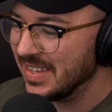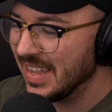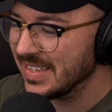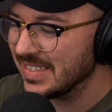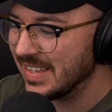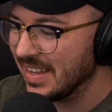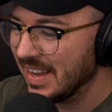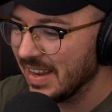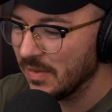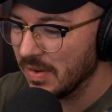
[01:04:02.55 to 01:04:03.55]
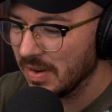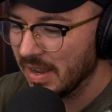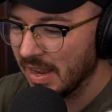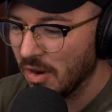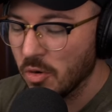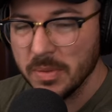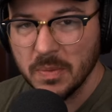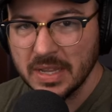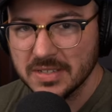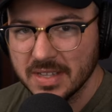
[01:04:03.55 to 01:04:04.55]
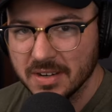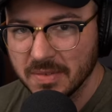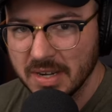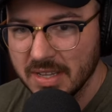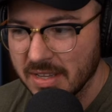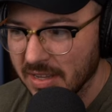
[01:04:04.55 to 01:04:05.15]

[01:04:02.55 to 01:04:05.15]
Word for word: Yes, I hope that we answered that already.